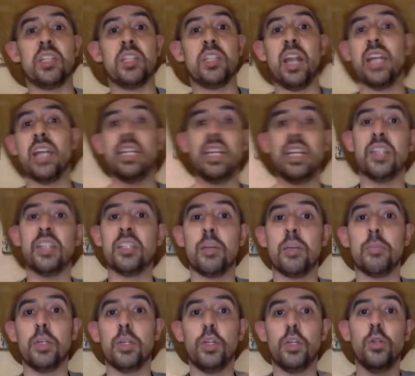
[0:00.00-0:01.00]
and I needed
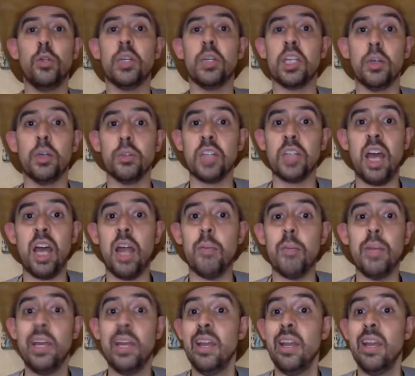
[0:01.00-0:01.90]
something to do to kill time.